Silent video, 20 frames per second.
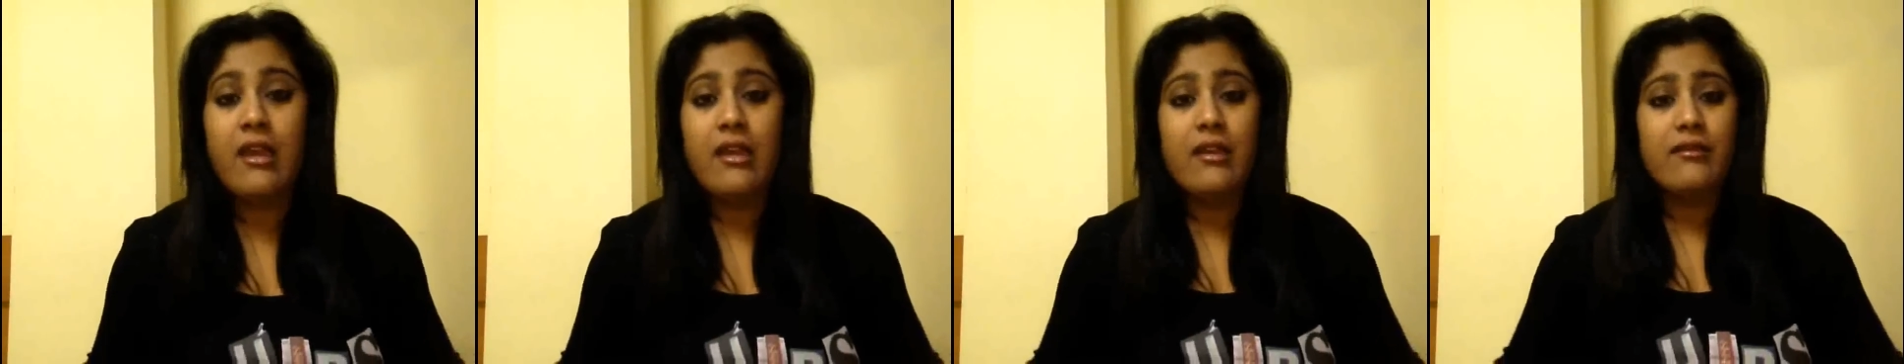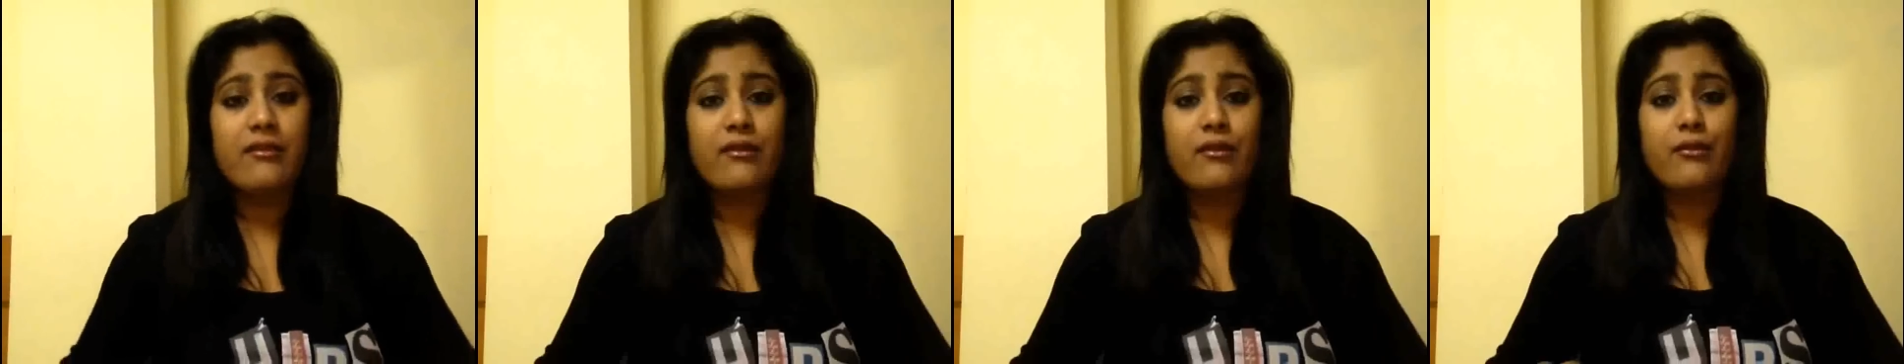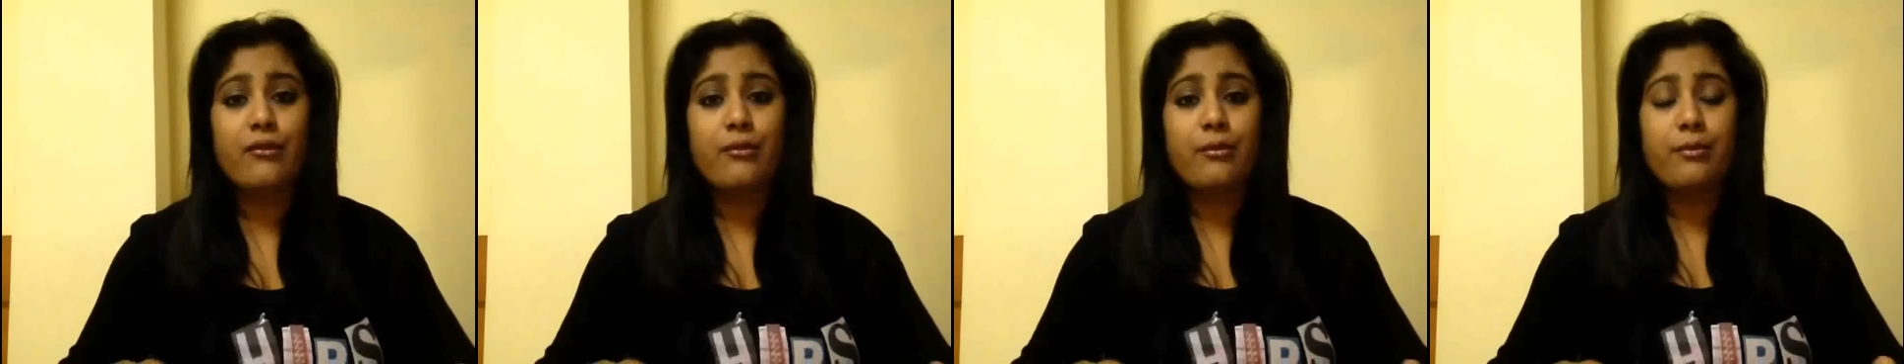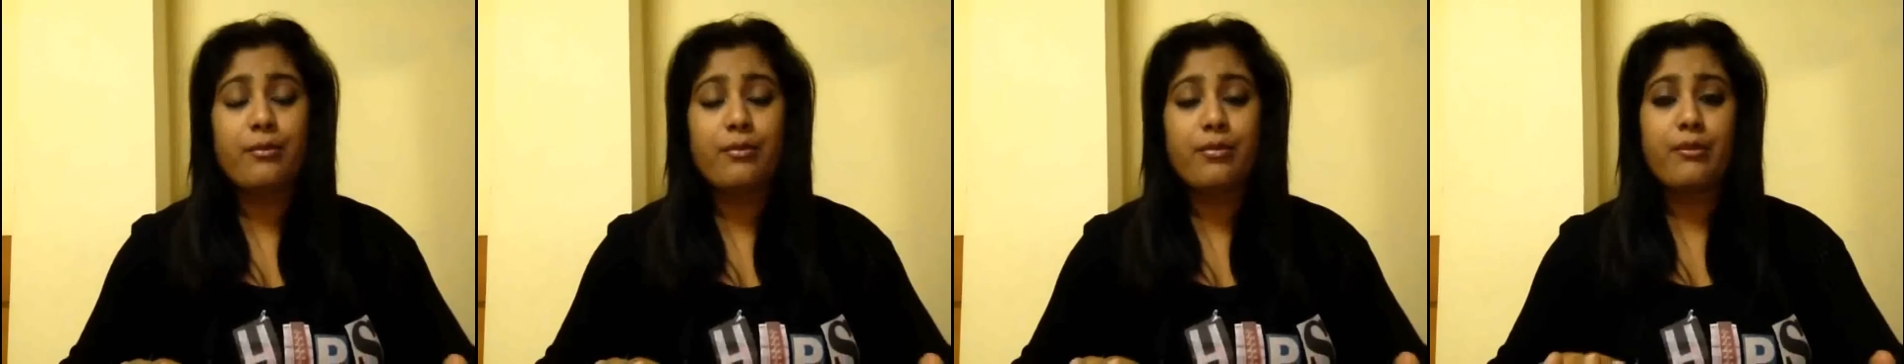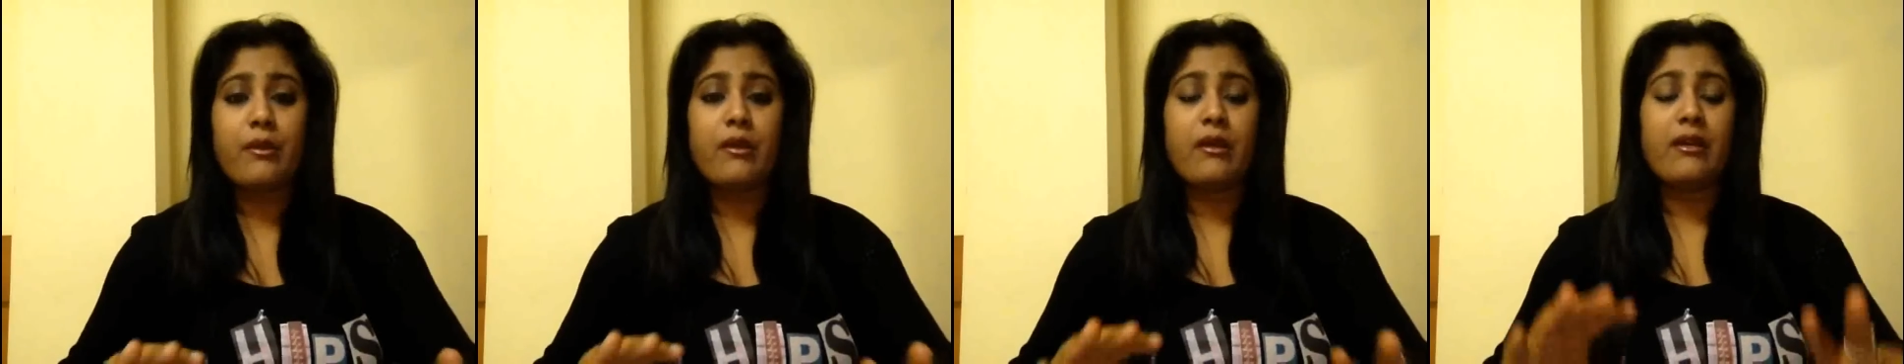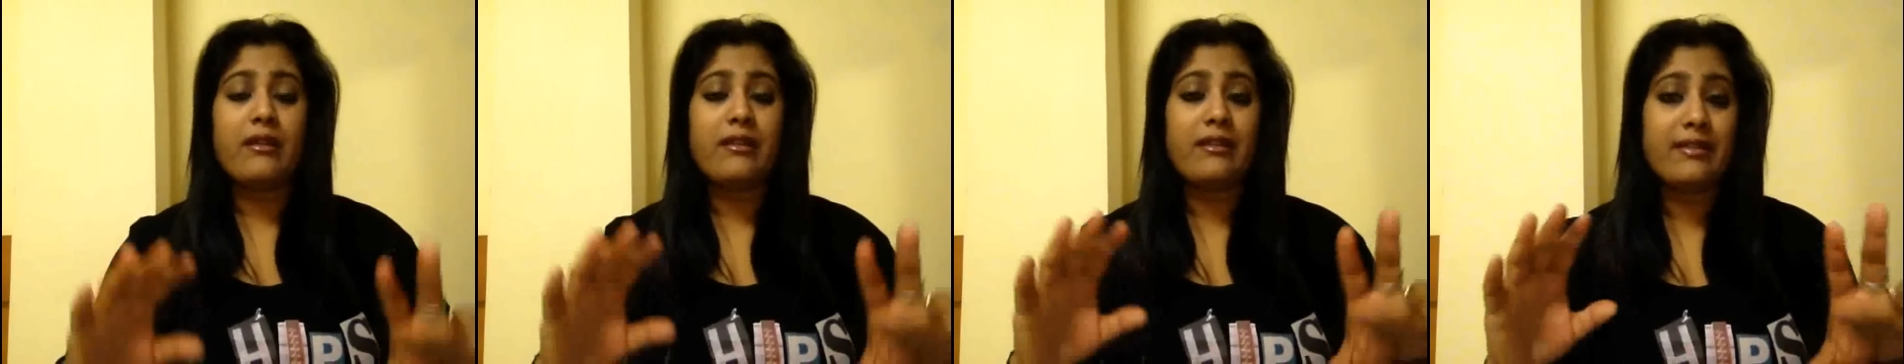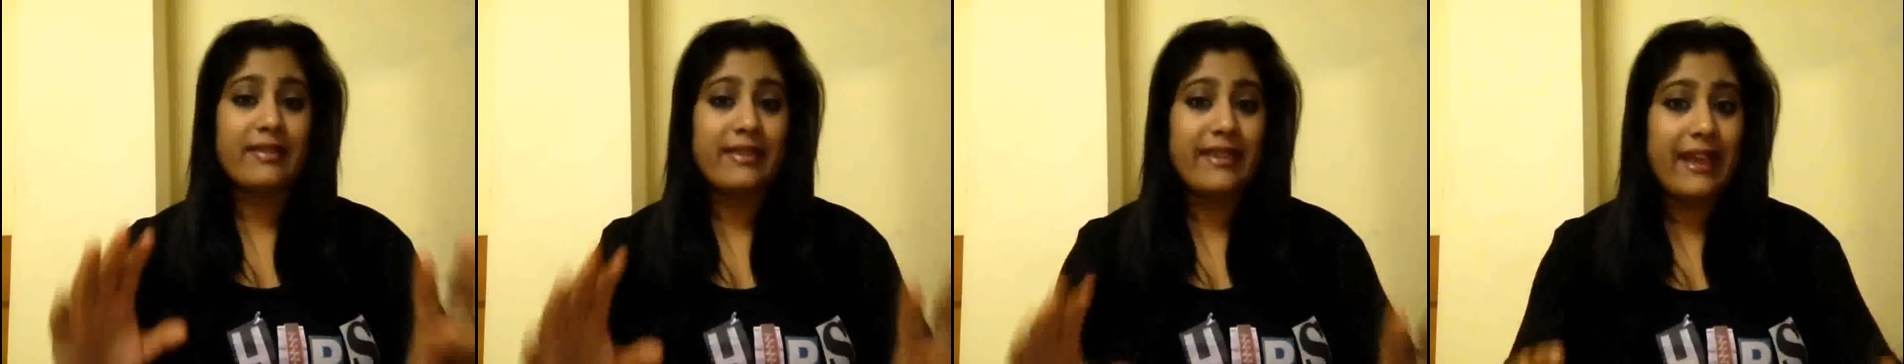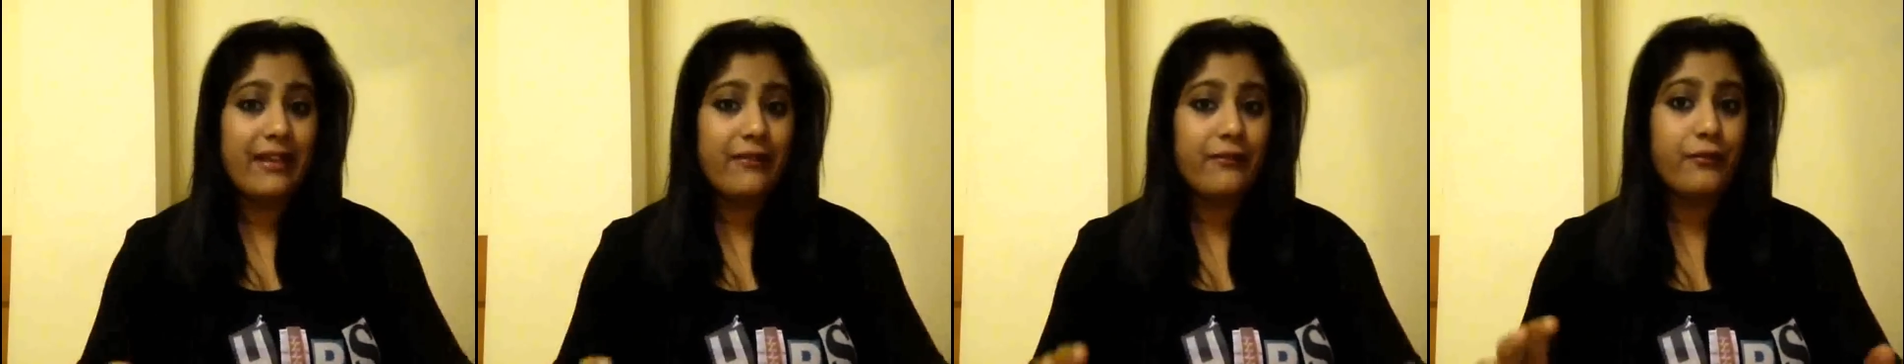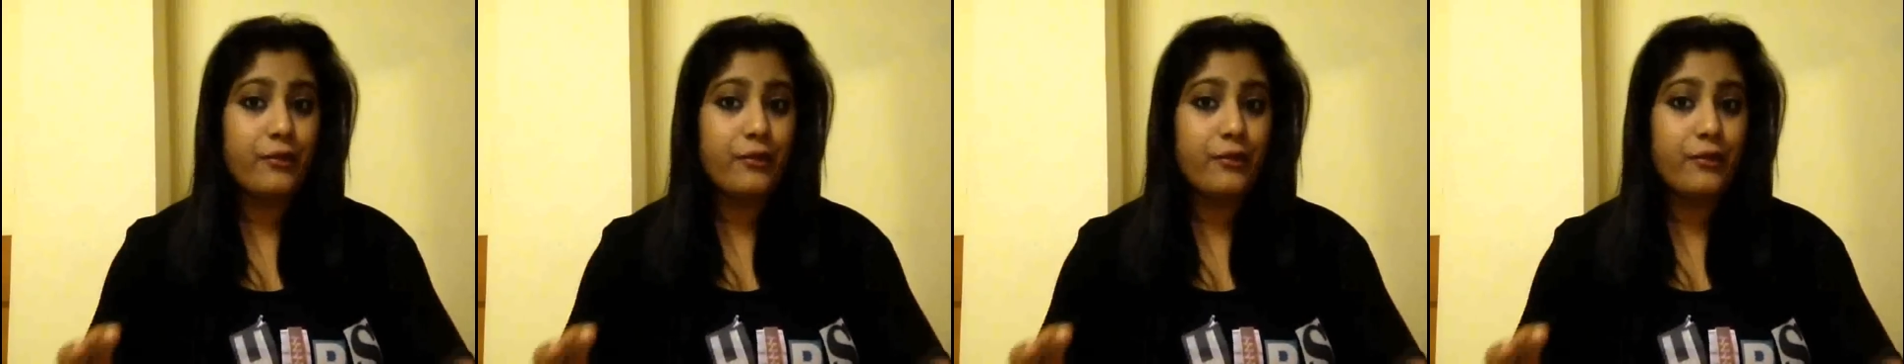So that